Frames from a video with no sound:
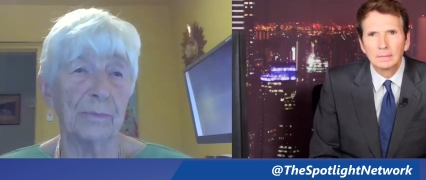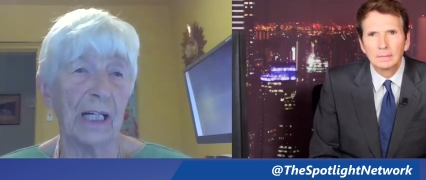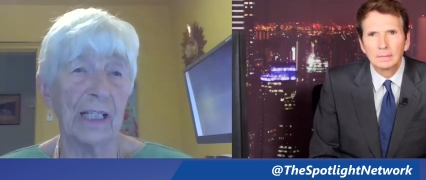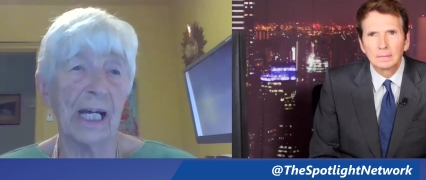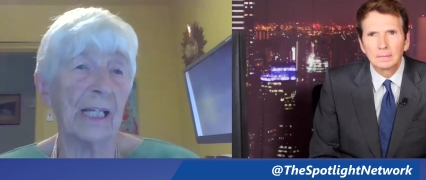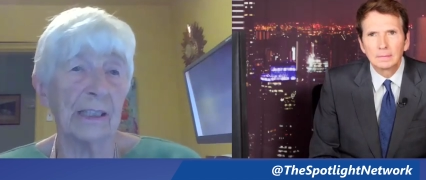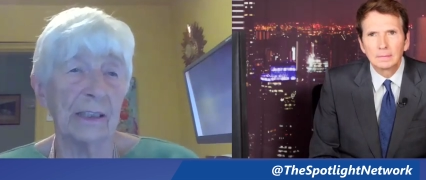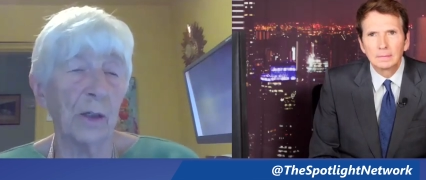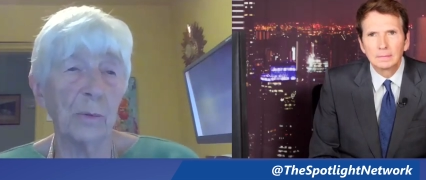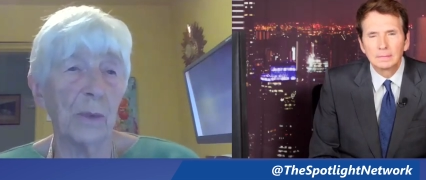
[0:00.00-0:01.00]
Speaker 1: I had
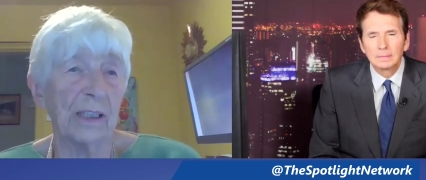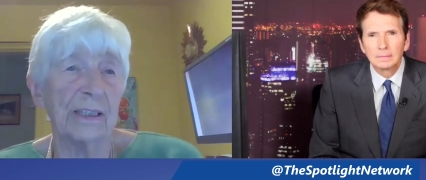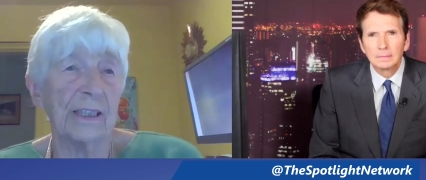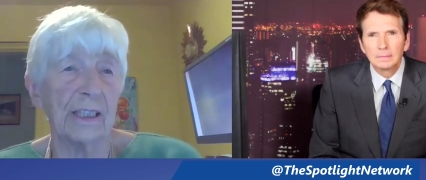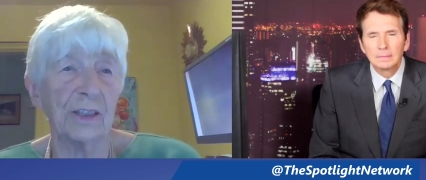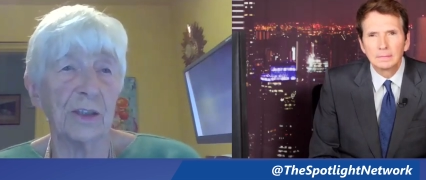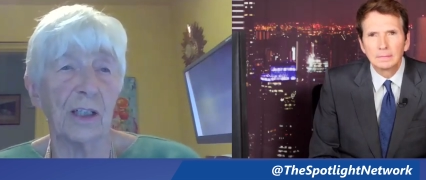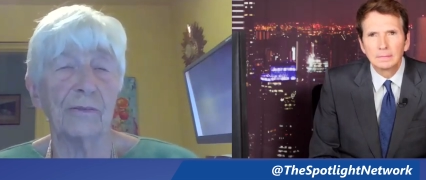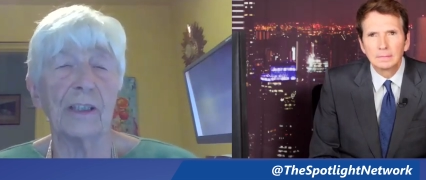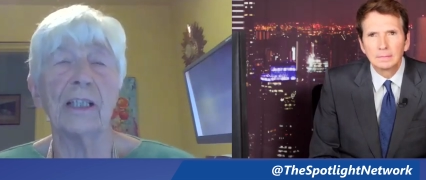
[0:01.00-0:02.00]
no intention
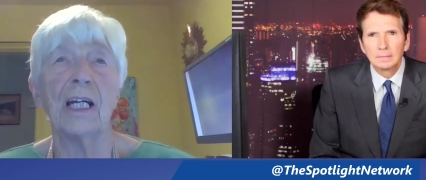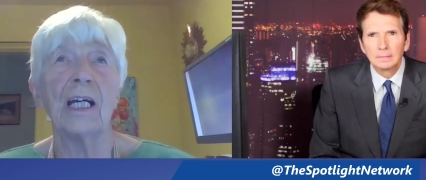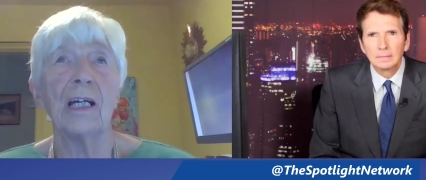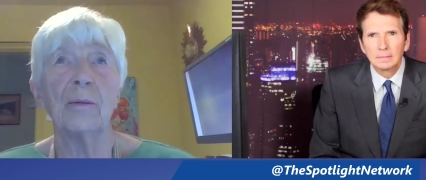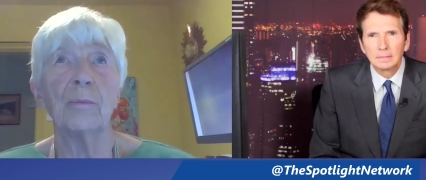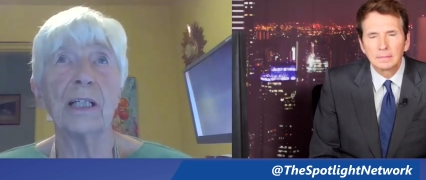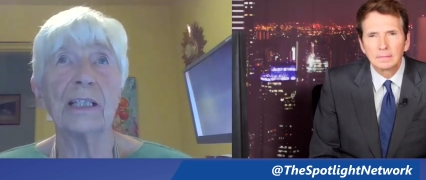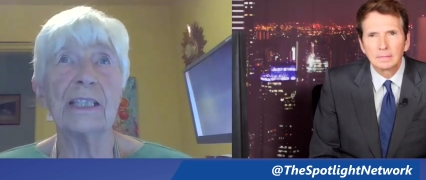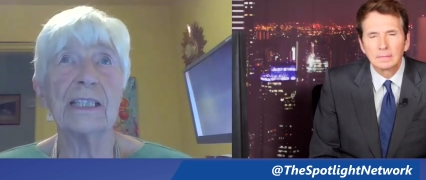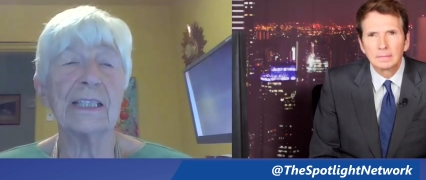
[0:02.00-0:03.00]
of it. My
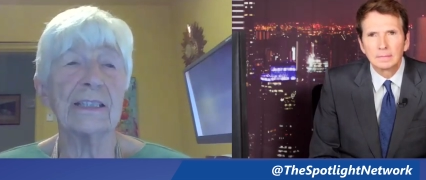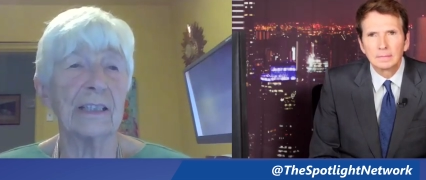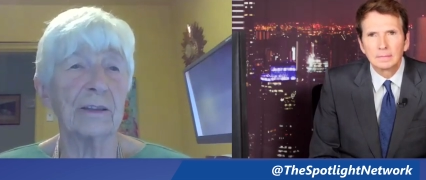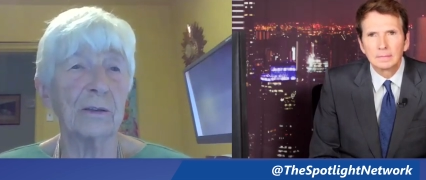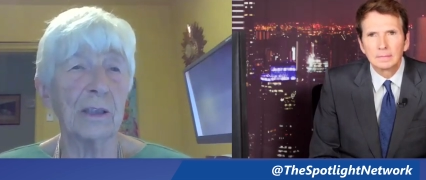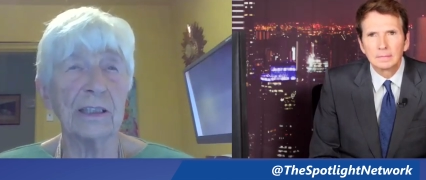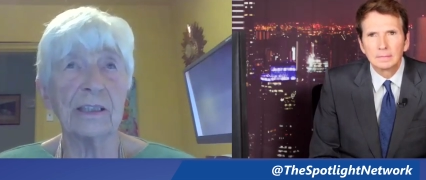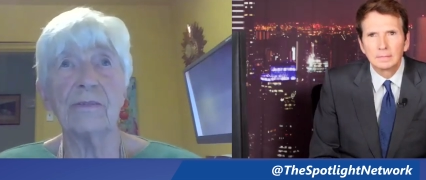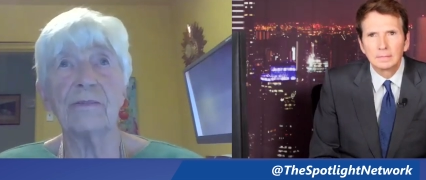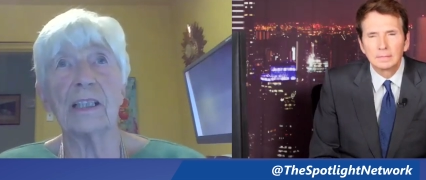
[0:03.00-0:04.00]
niece said, "Oh,
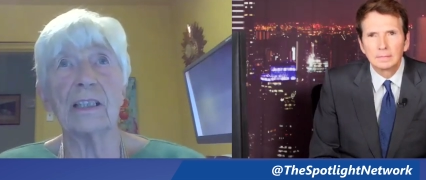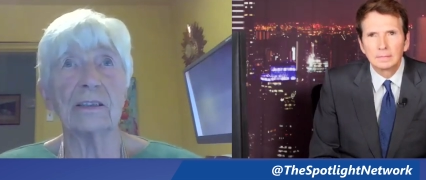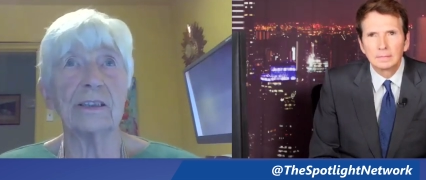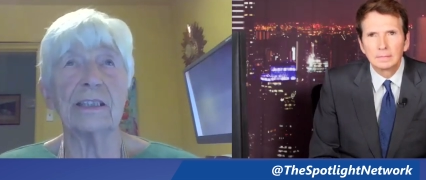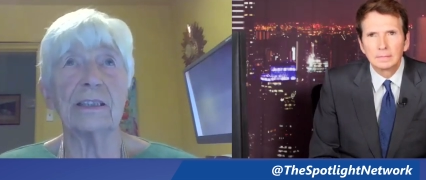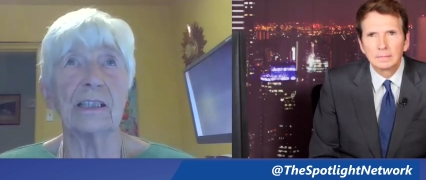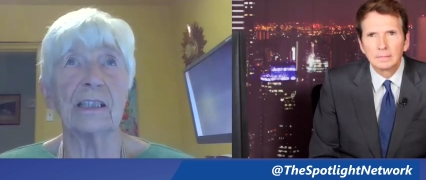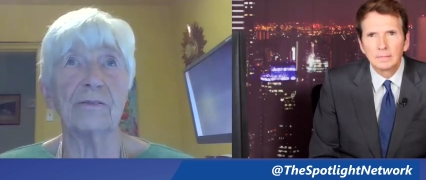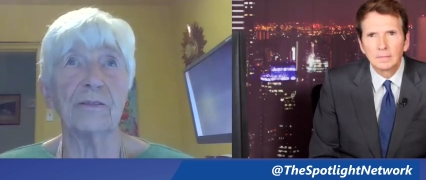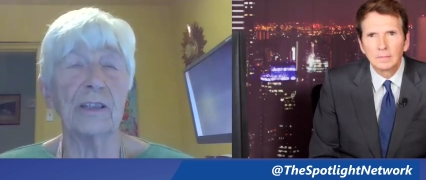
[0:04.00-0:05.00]
Auntie Val," she said,
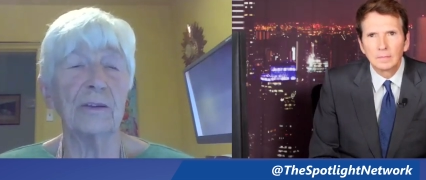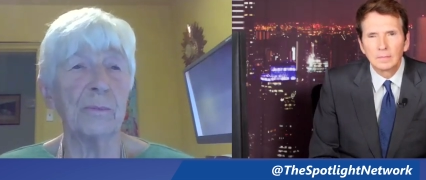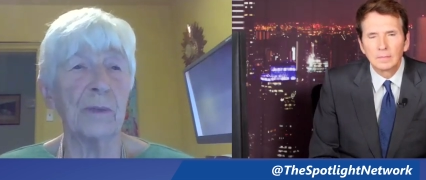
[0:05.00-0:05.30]
"a friend of